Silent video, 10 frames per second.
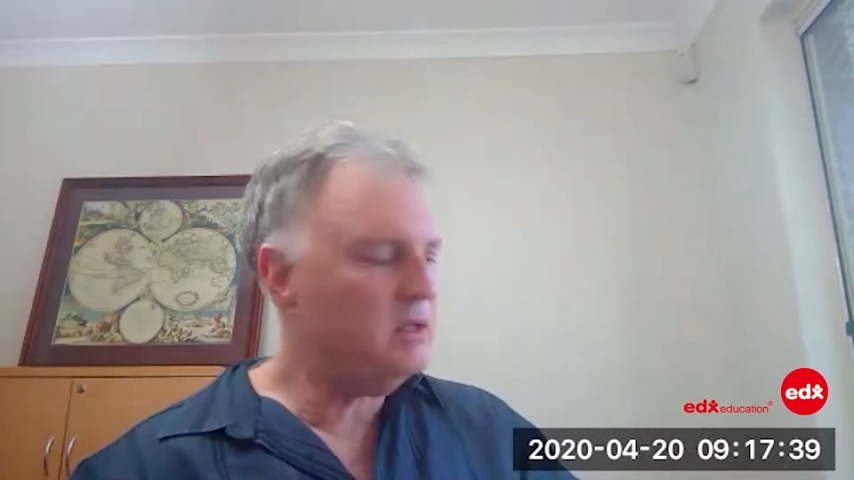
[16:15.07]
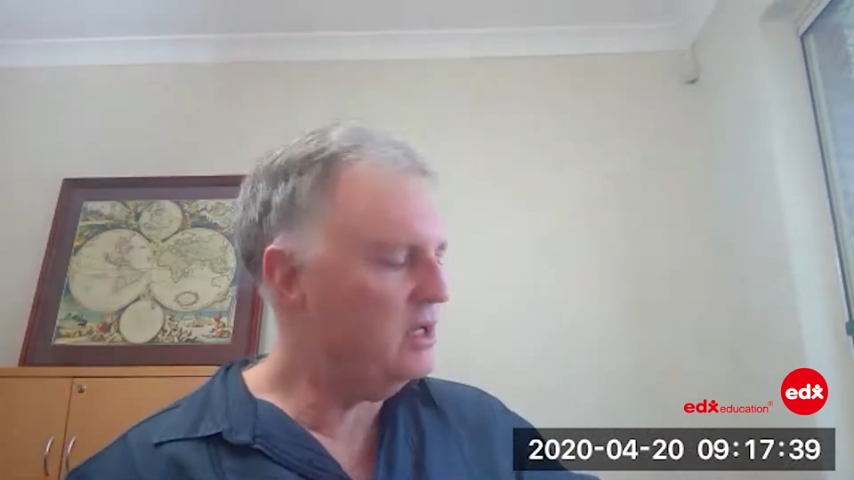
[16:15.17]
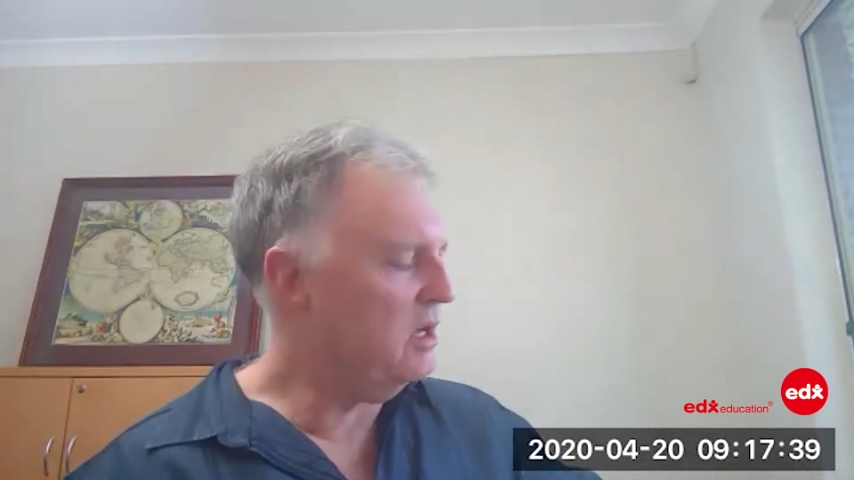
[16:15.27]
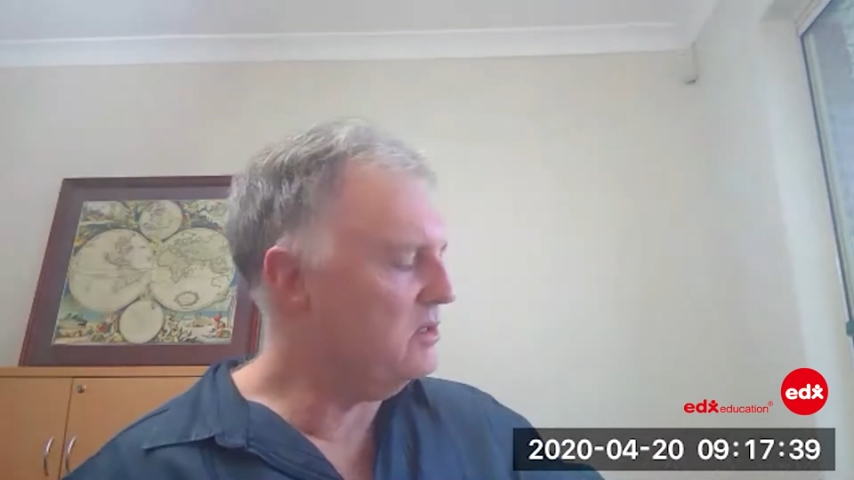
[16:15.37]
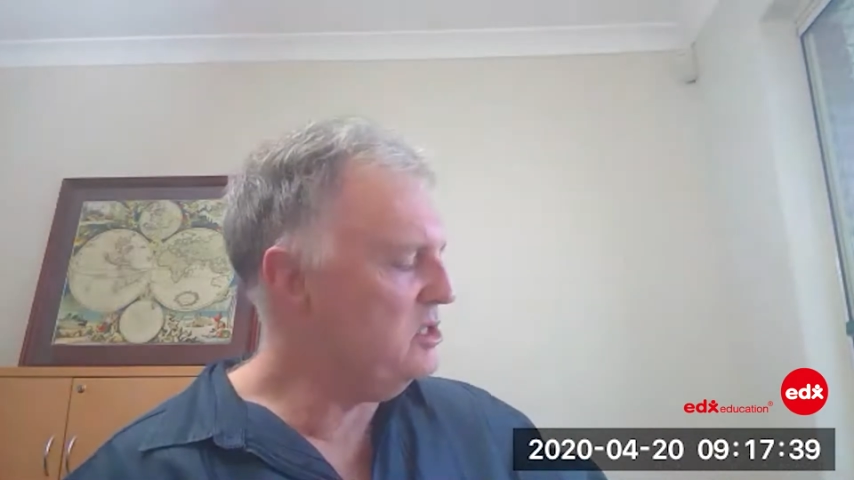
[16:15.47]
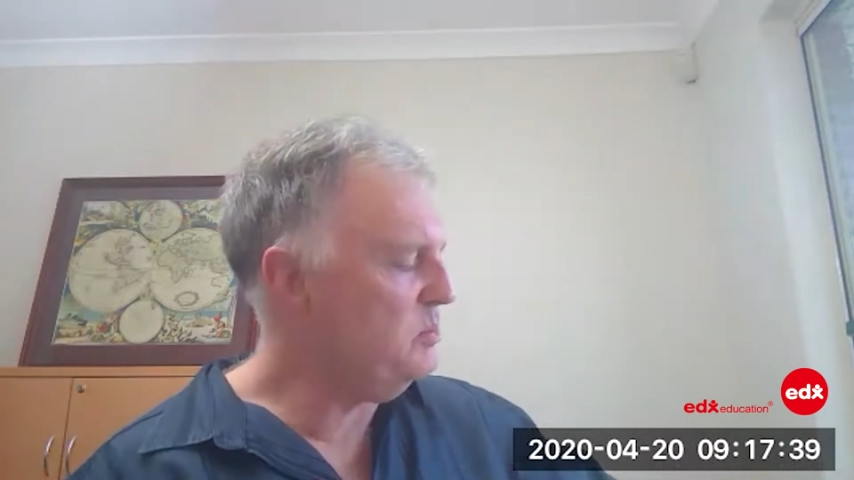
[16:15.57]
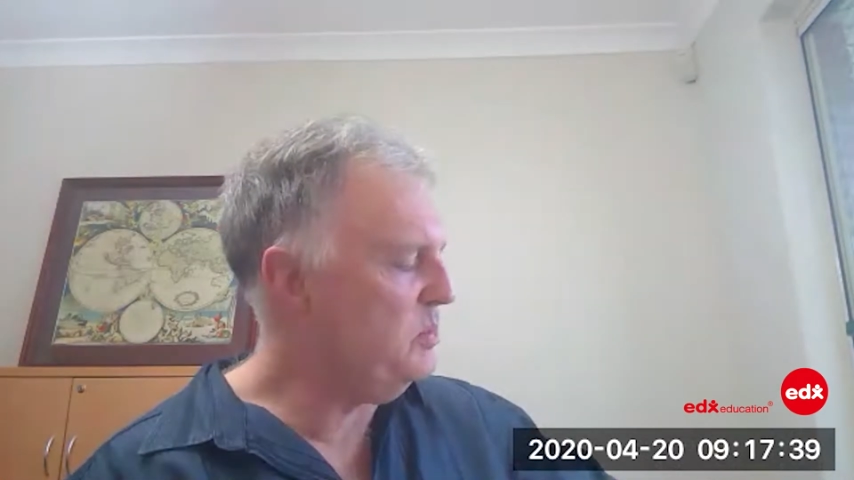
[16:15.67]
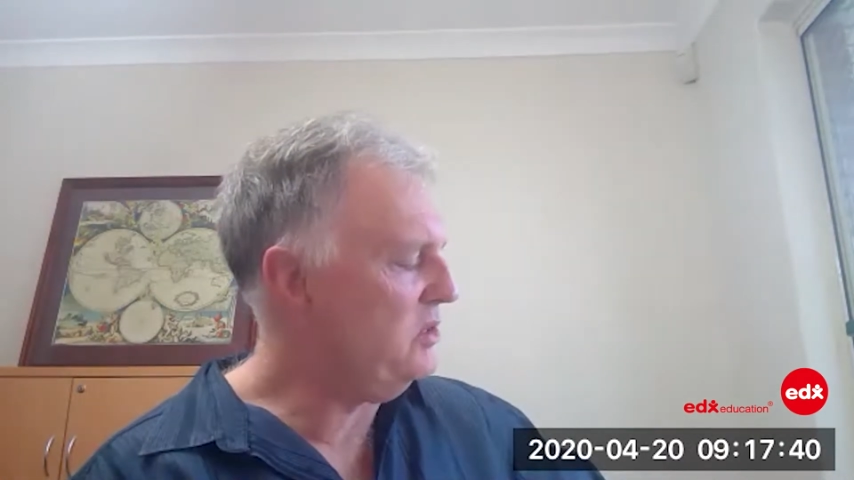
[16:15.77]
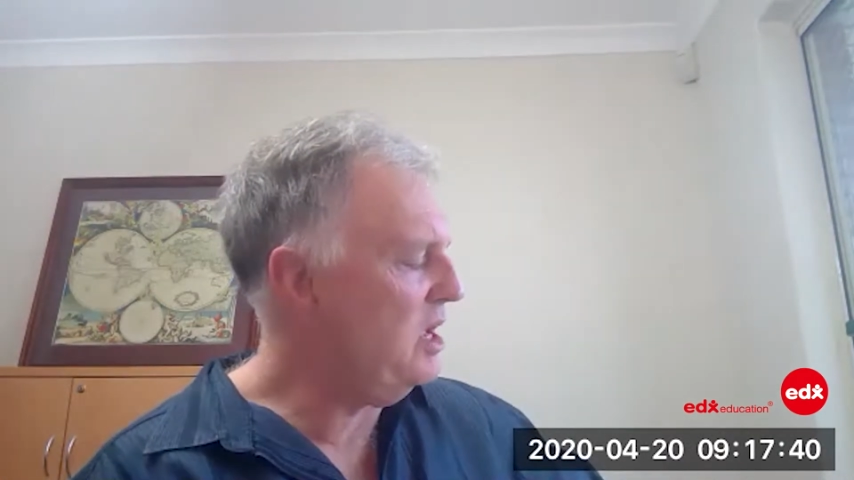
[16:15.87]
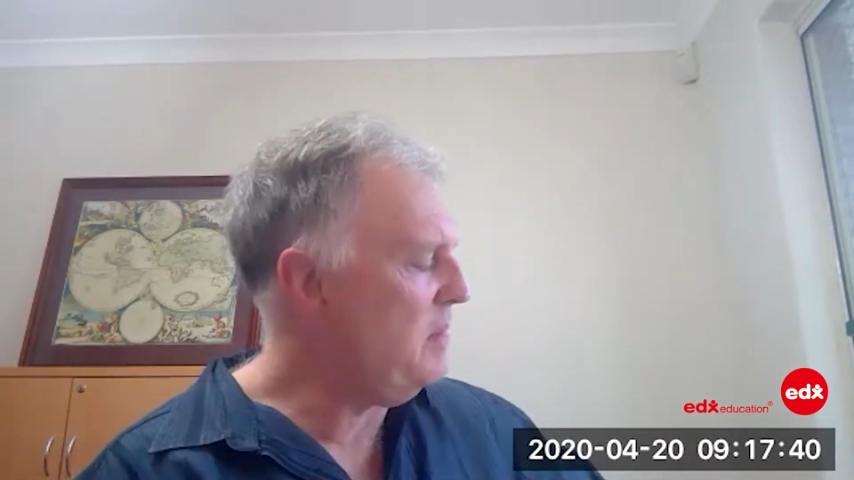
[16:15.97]
and I'll just
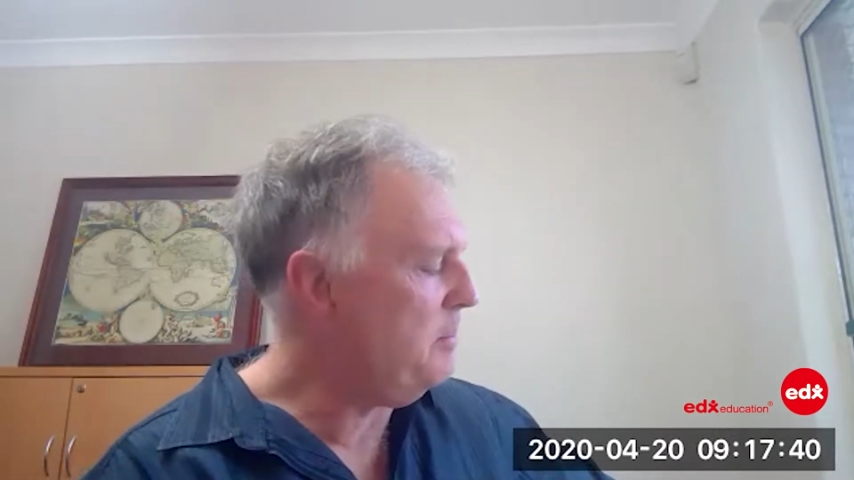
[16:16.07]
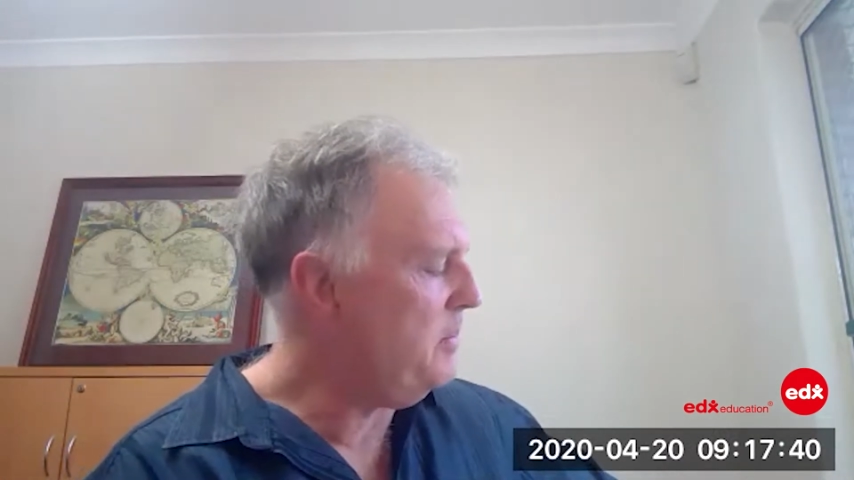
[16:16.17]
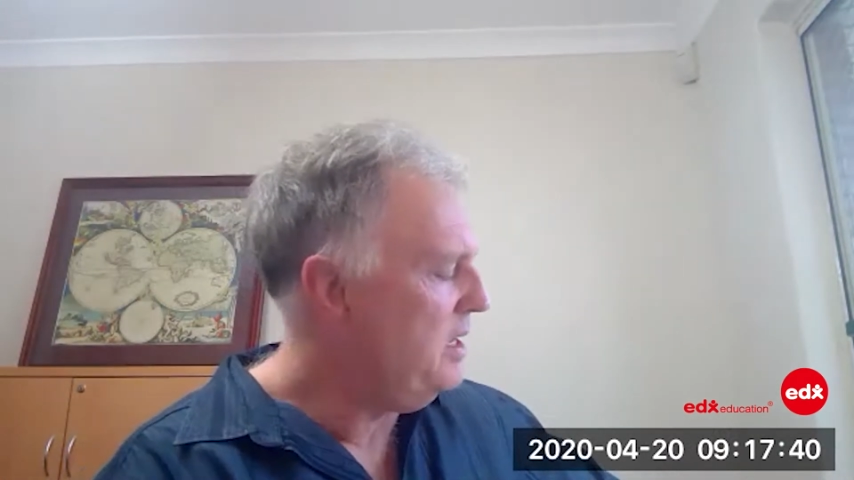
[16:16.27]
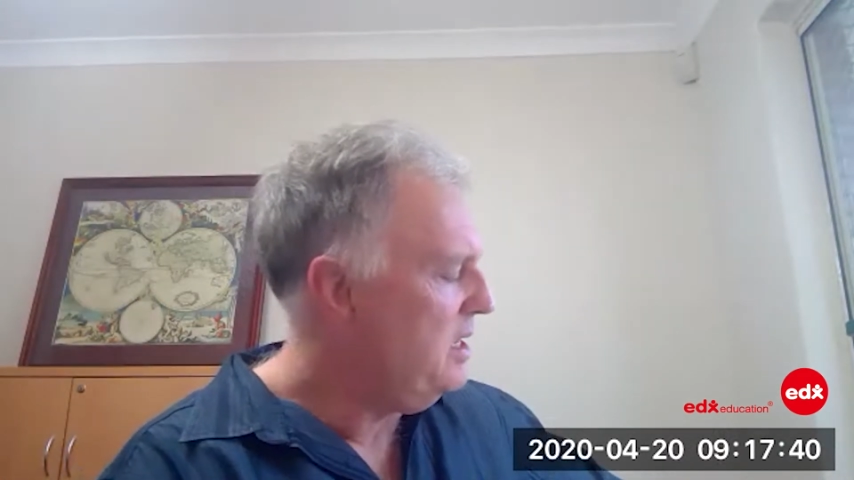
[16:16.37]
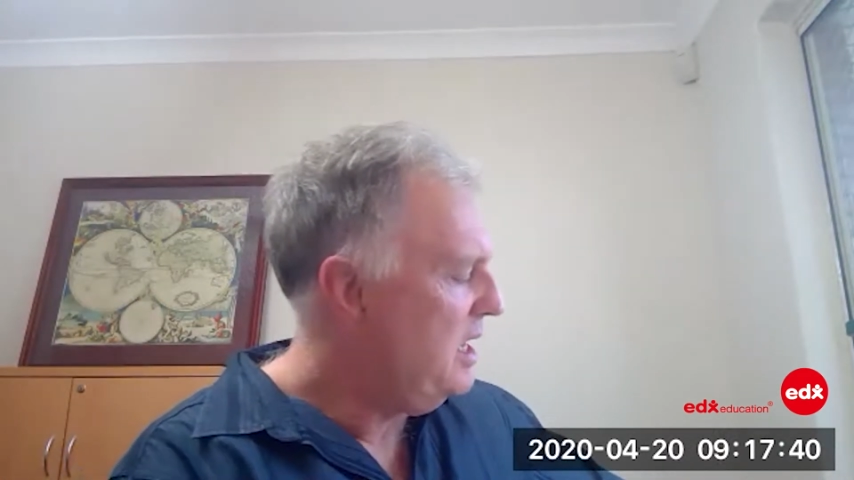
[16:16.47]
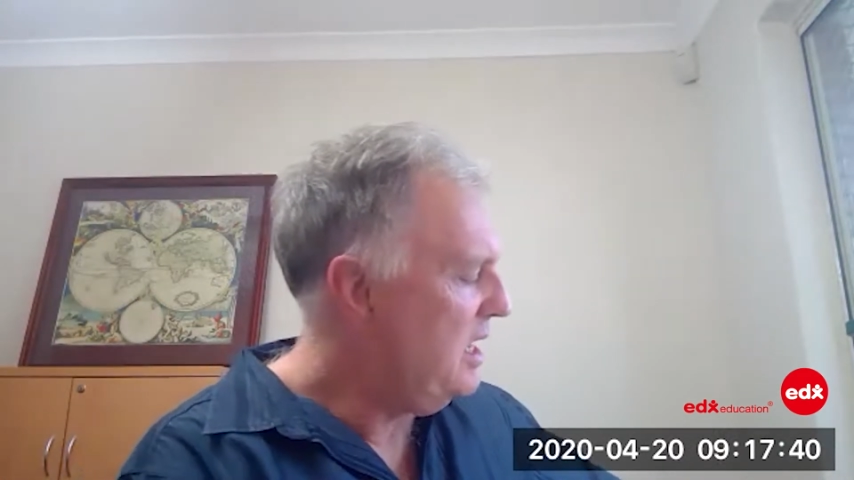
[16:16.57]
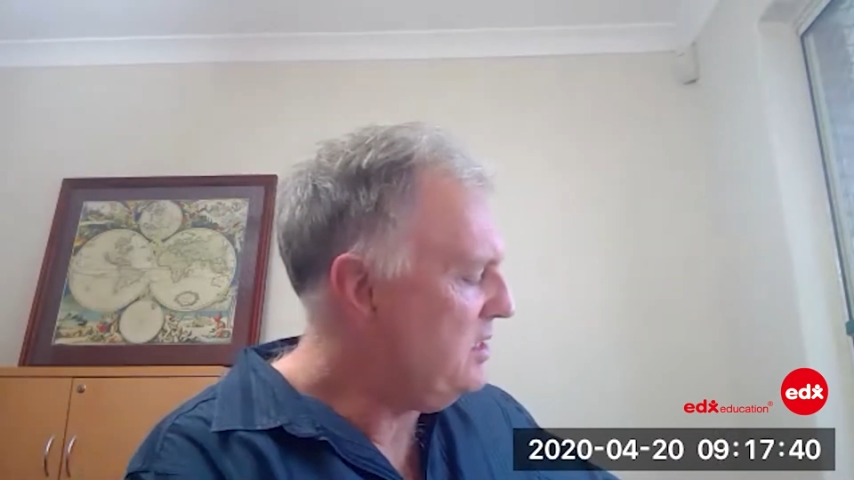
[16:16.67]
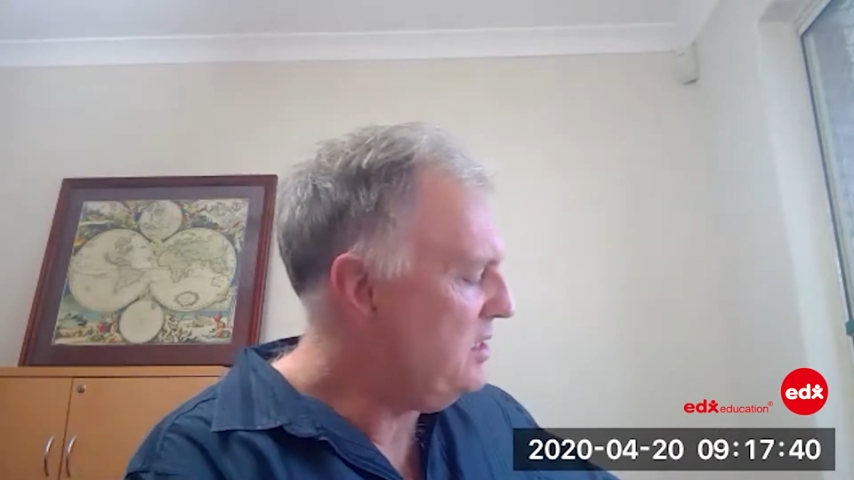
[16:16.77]
put them up as an